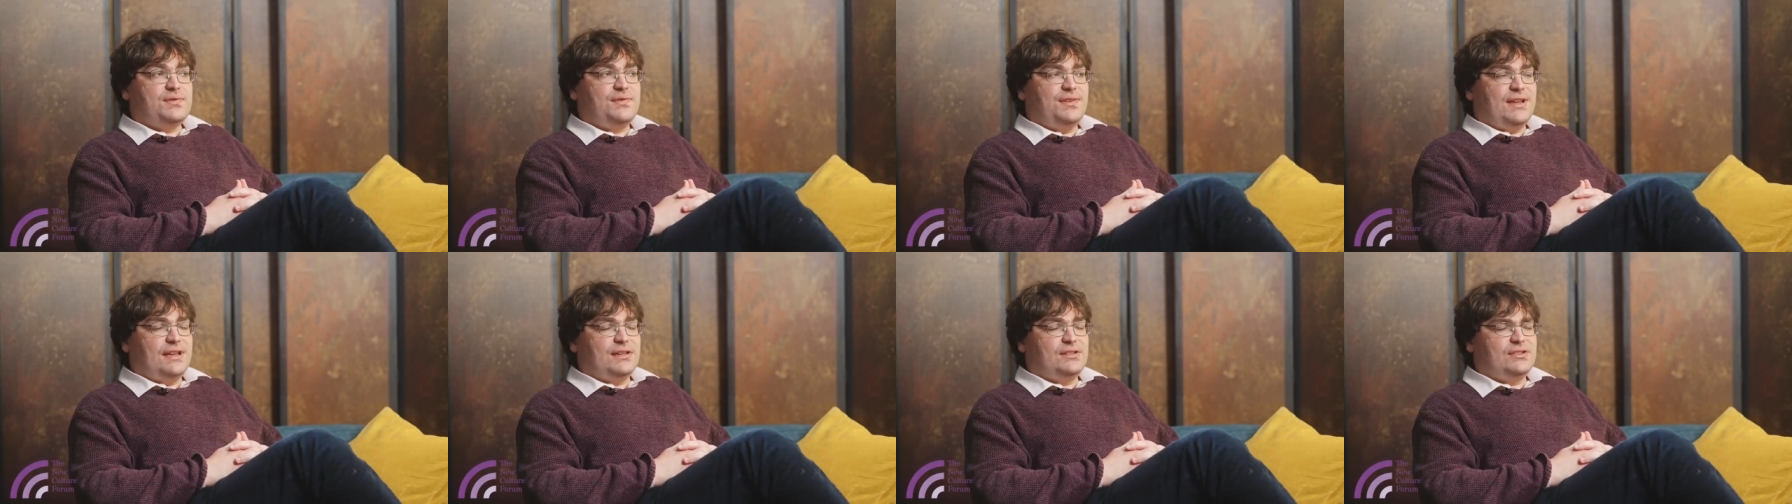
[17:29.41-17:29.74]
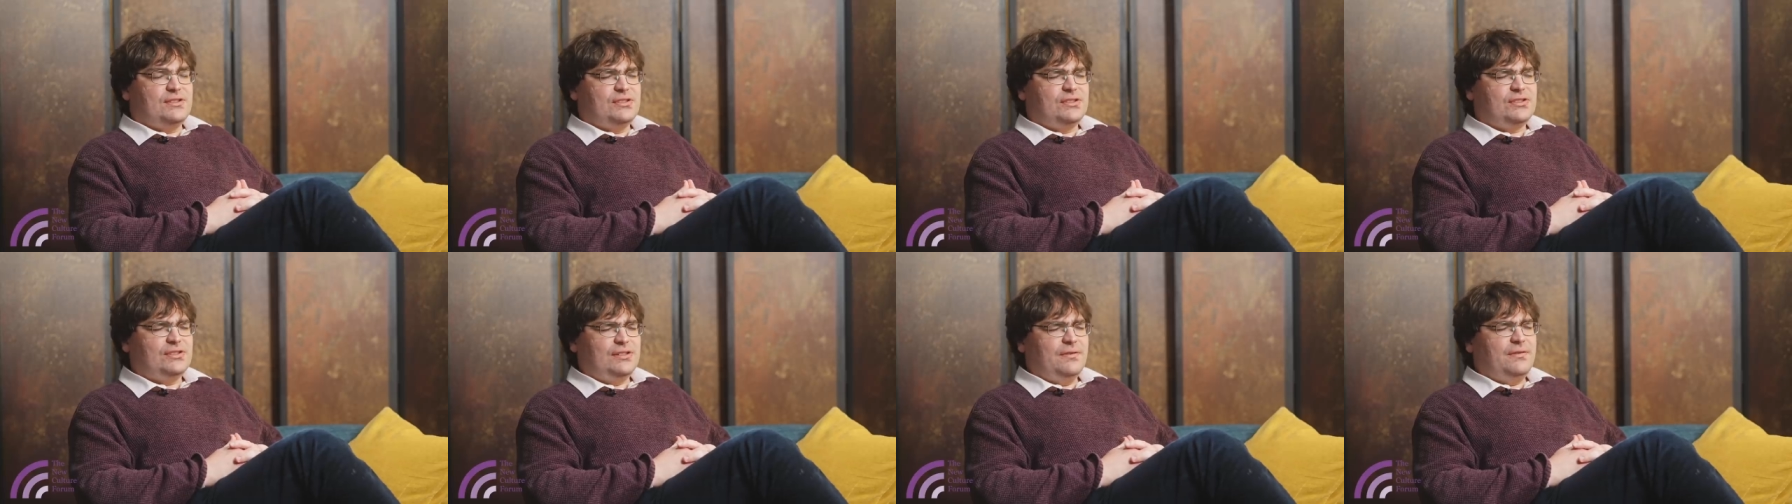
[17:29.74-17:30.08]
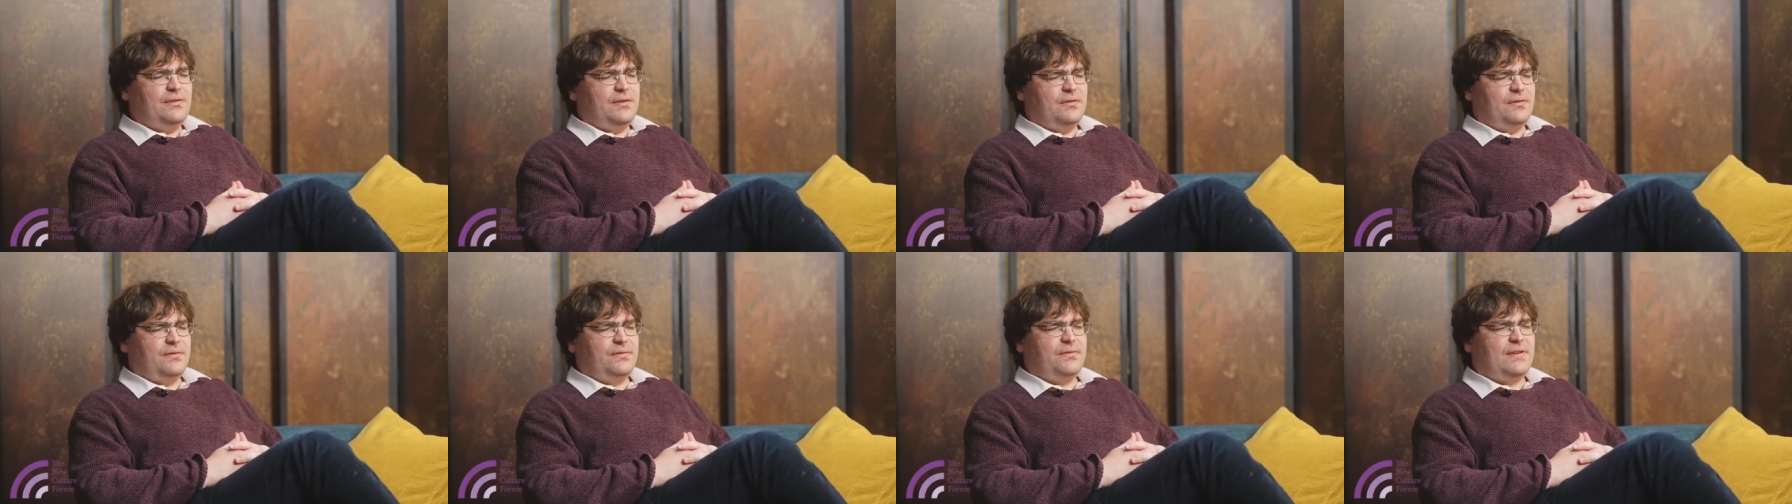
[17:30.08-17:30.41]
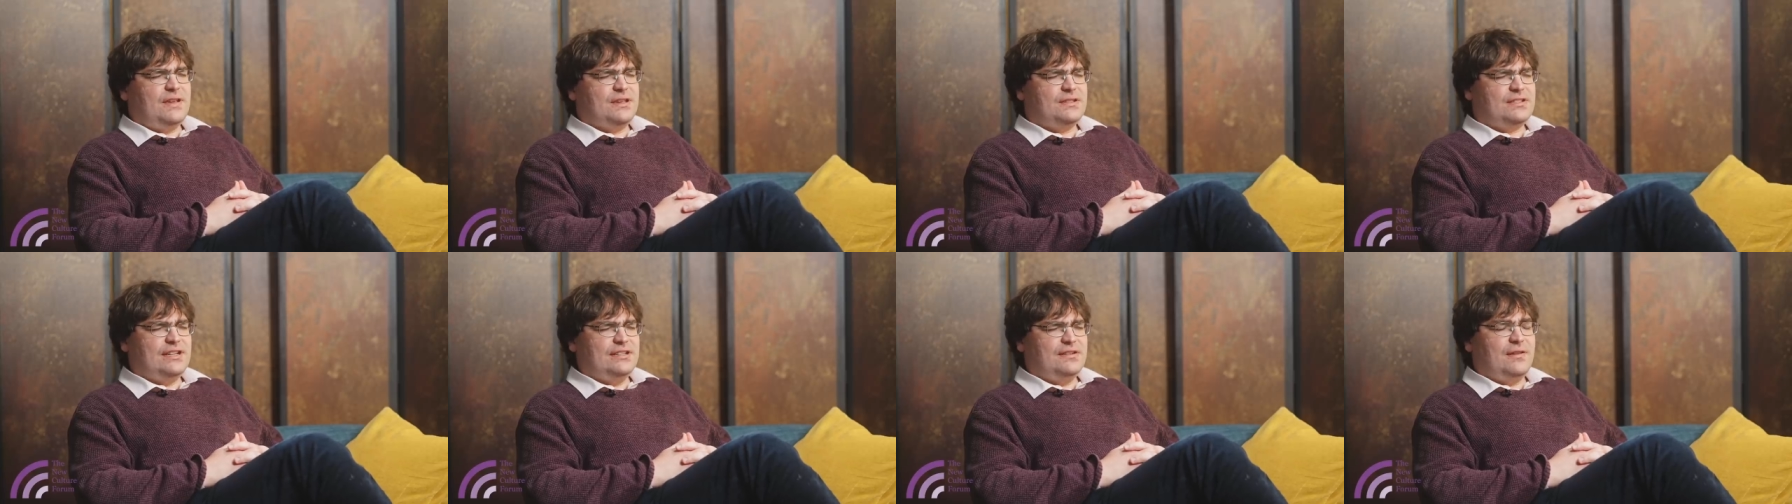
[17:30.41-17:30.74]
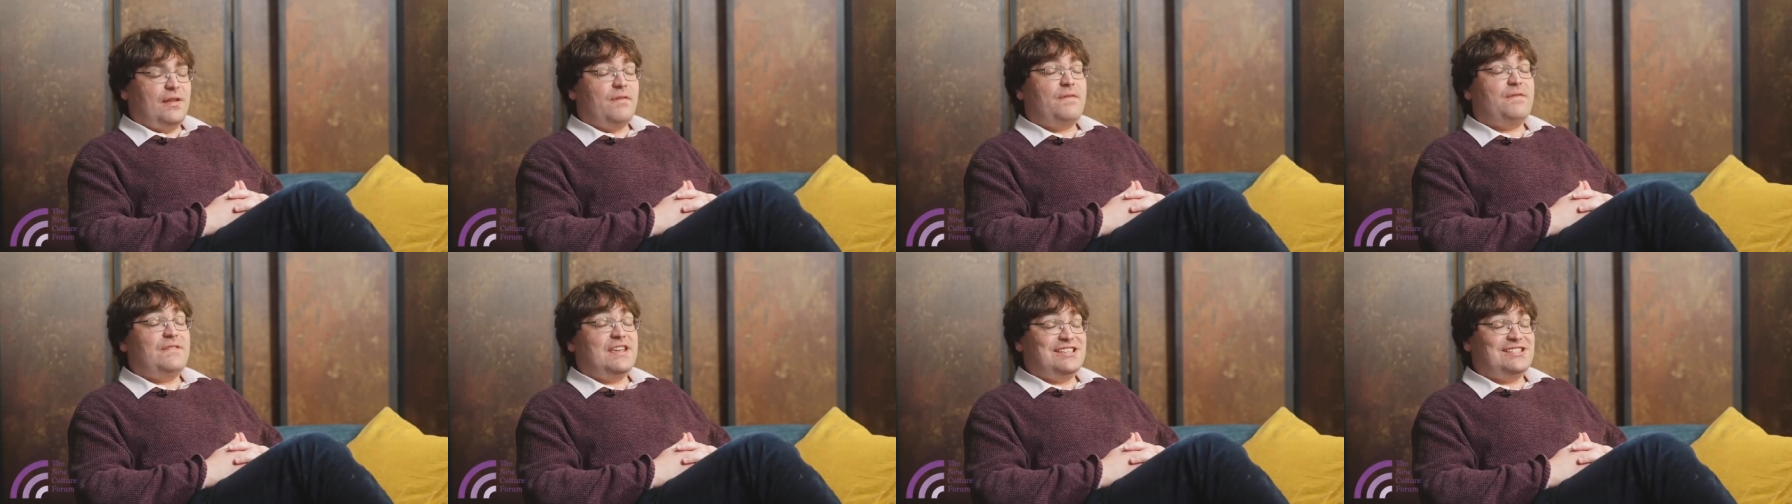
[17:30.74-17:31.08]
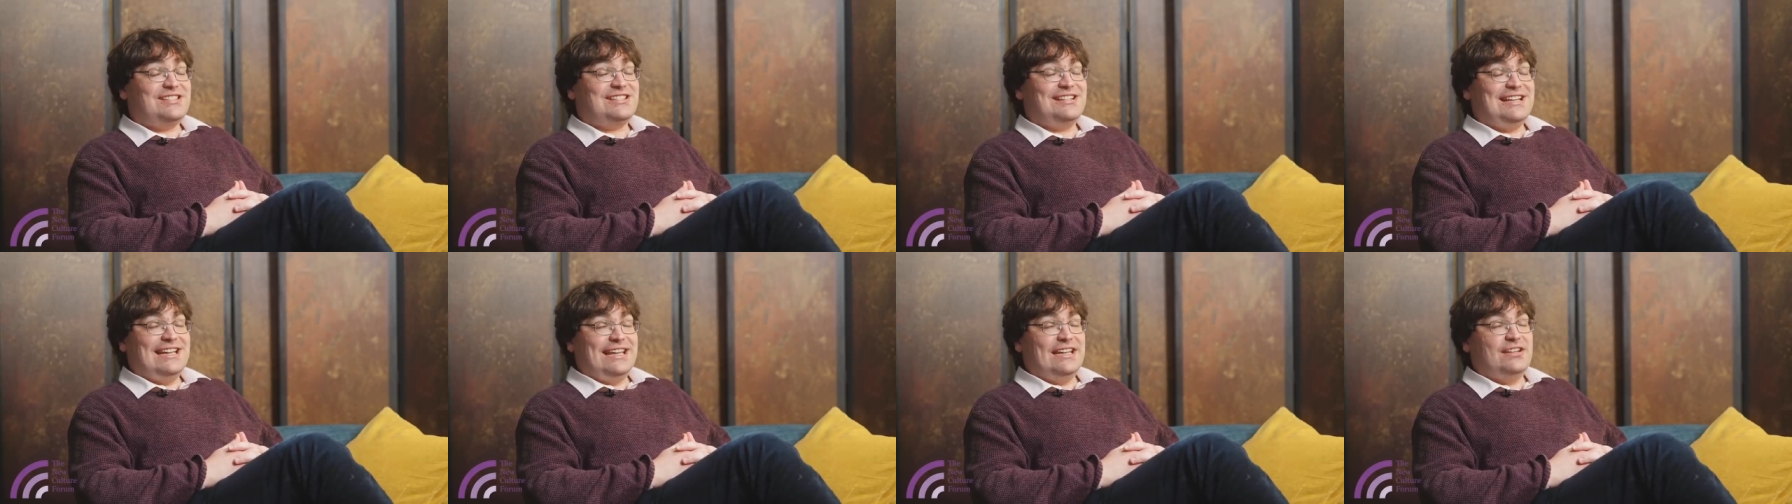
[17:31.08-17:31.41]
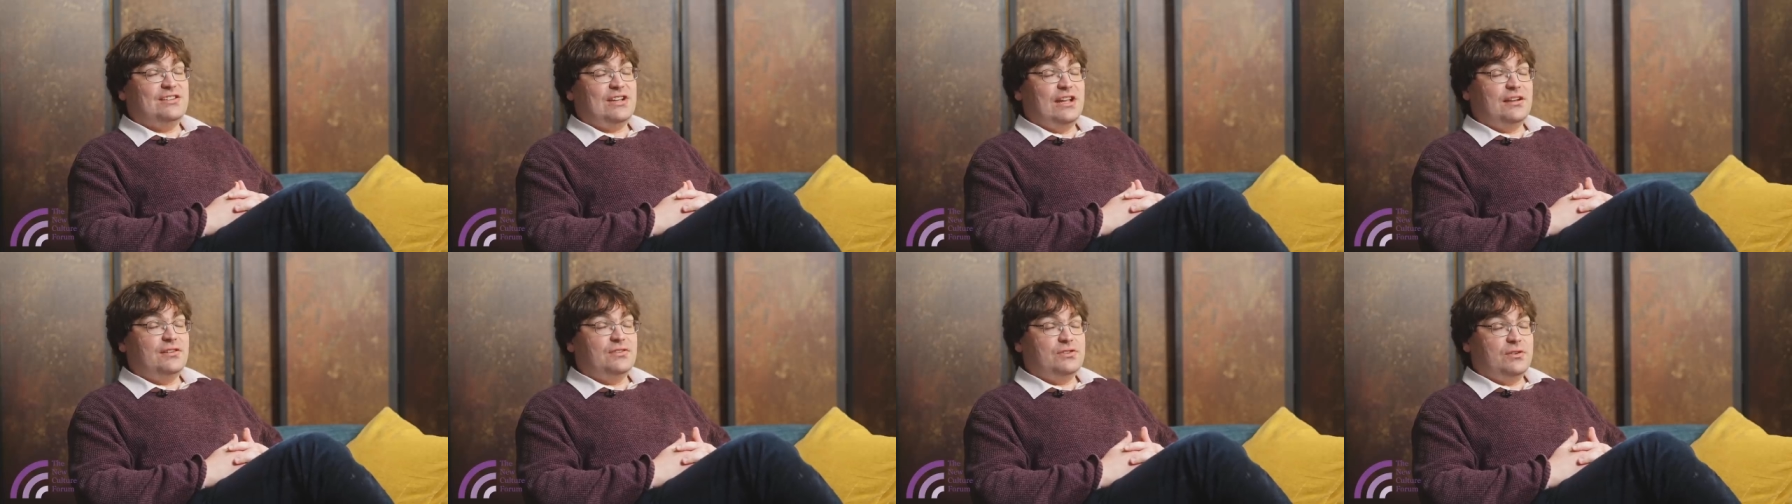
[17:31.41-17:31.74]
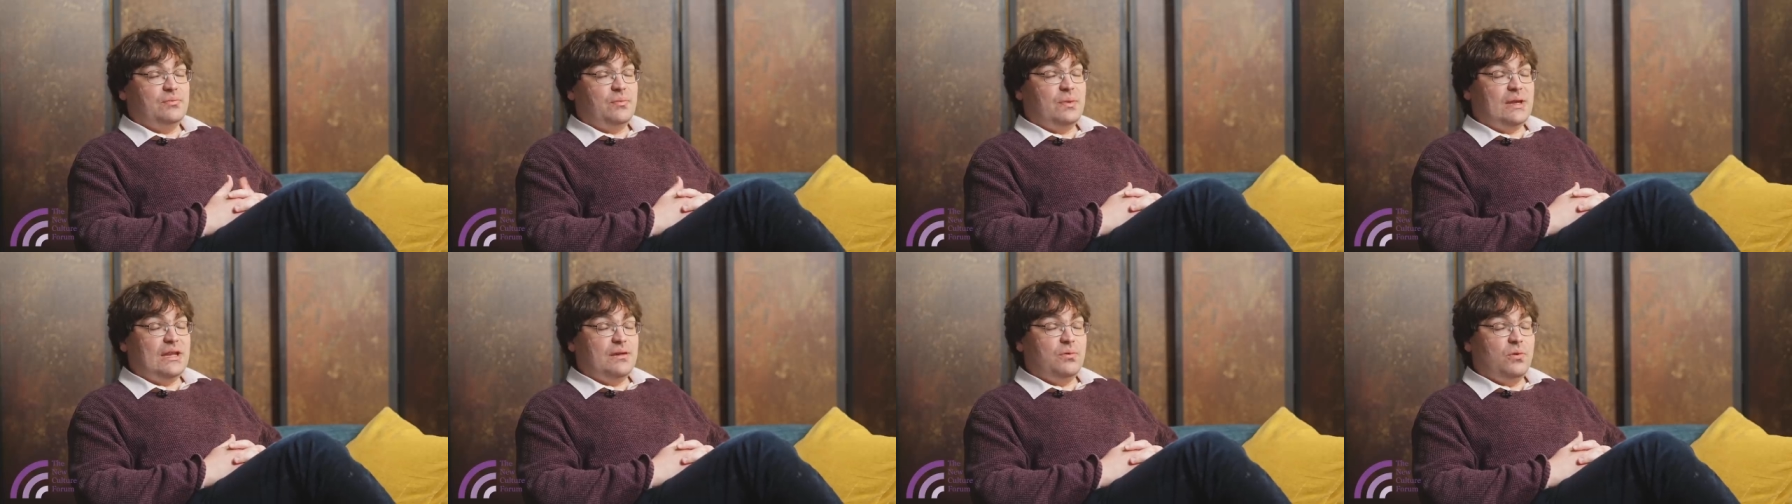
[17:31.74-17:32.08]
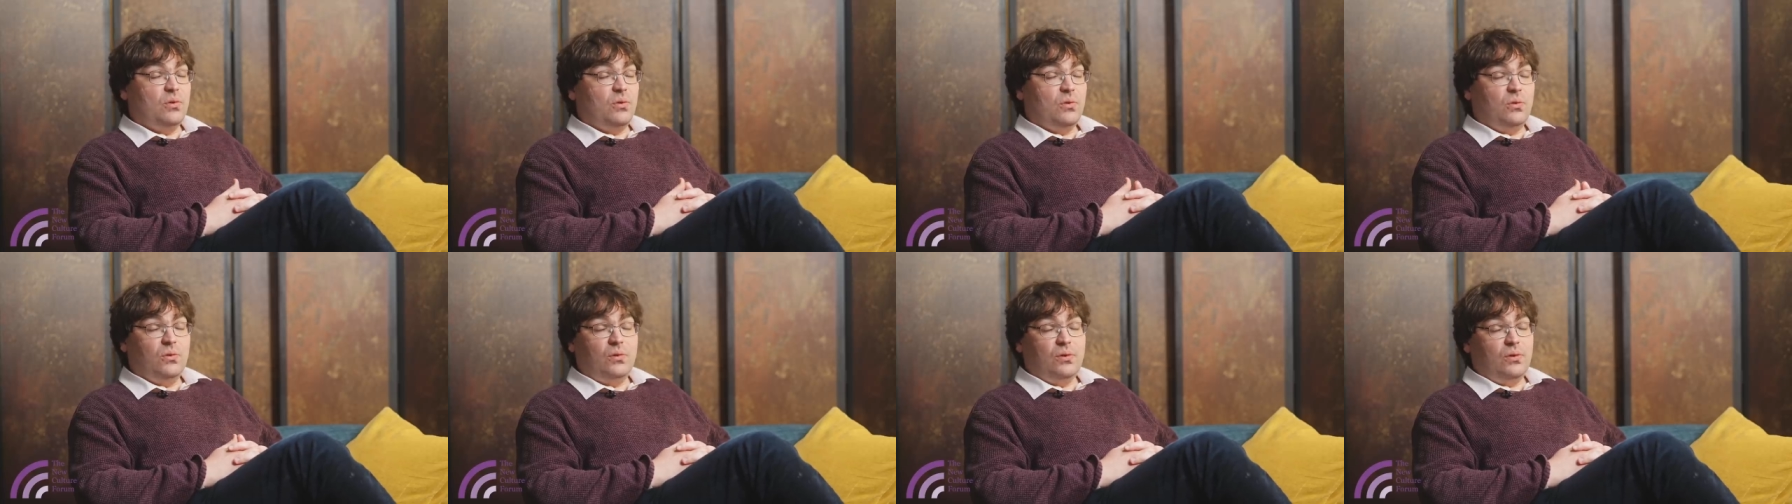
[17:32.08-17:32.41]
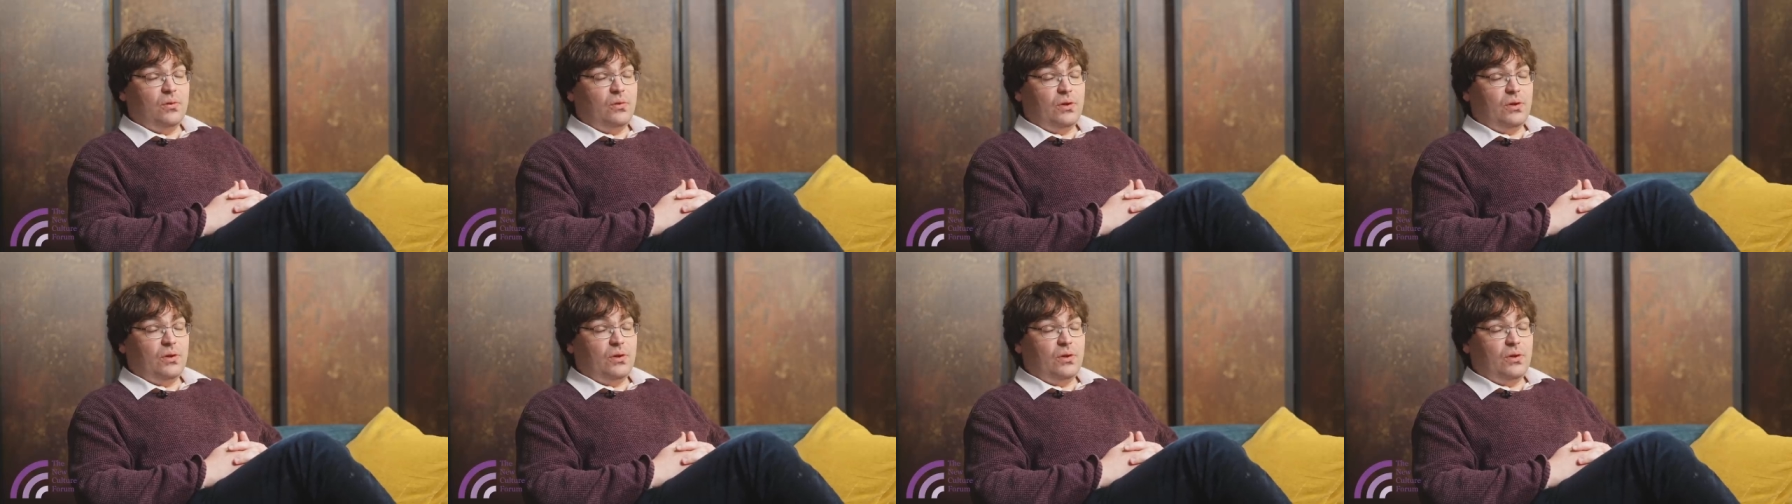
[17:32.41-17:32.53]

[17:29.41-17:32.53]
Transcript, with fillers: fiercely intelligent people.